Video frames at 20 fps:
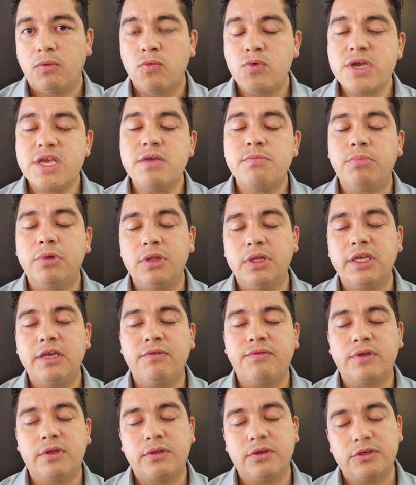We
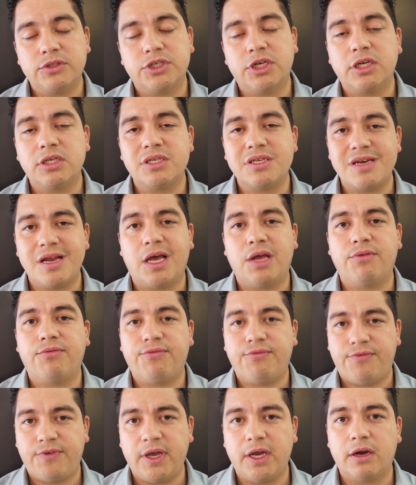believe that they're just not
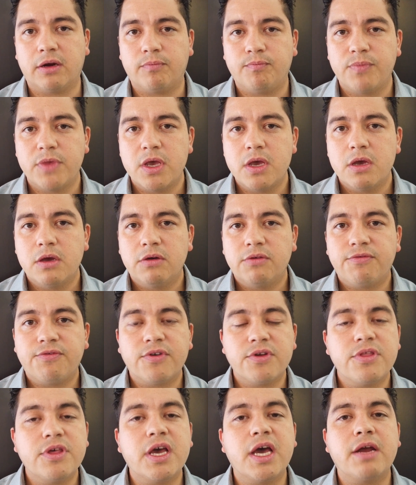fair.
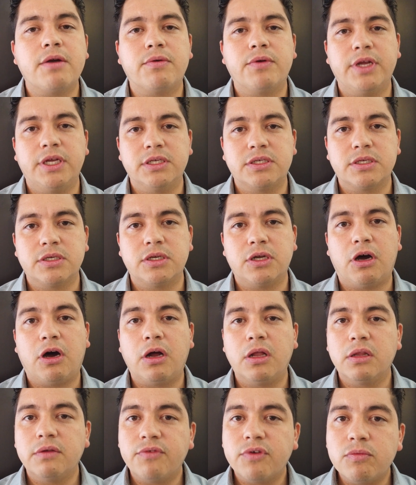For that reason,
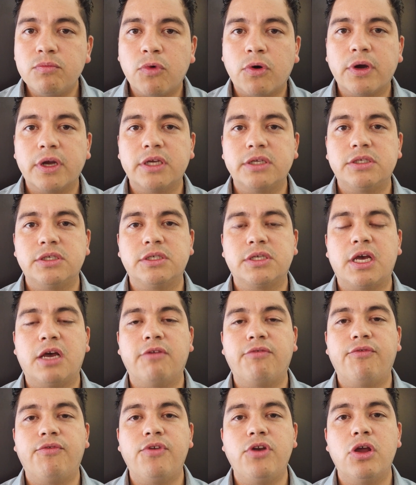all of our mortgages
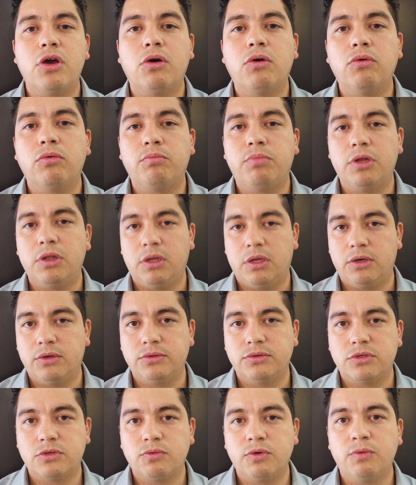have no
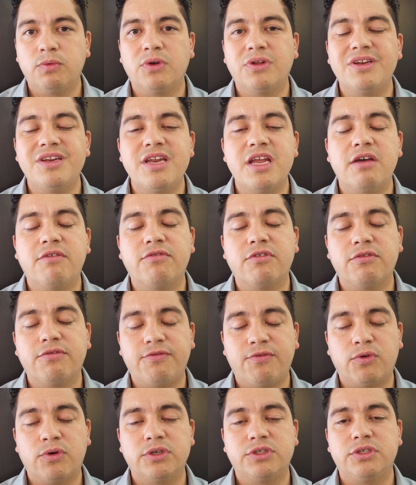balloons. We will never
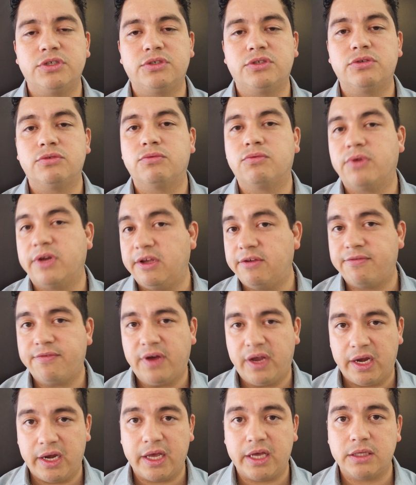force you to
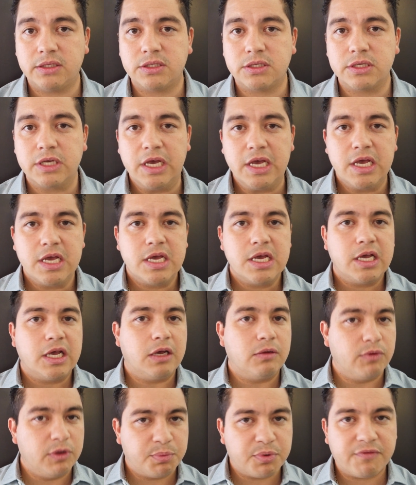refinance,
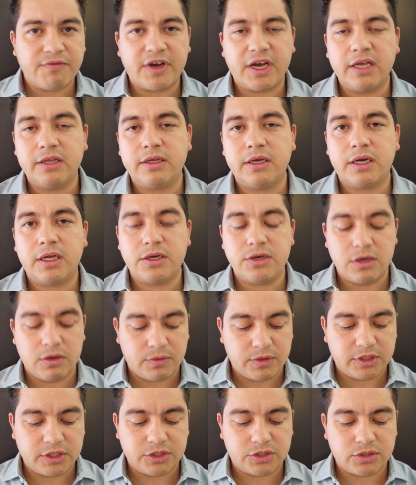and we provide that at
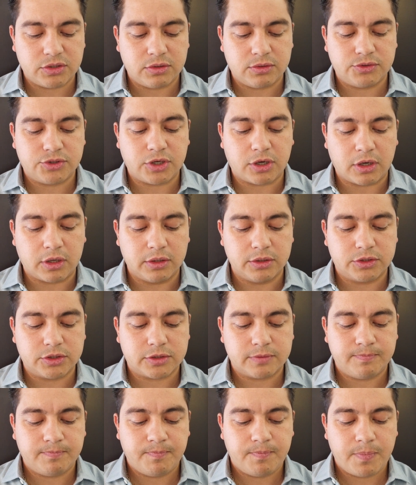no additional
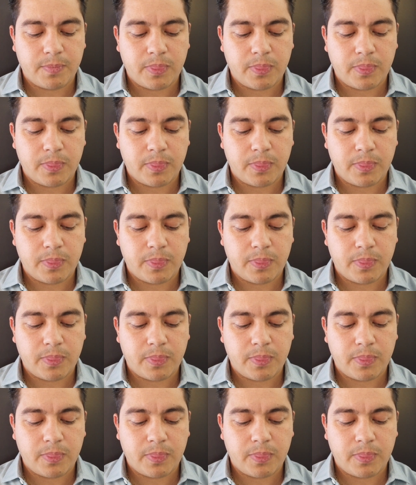charge.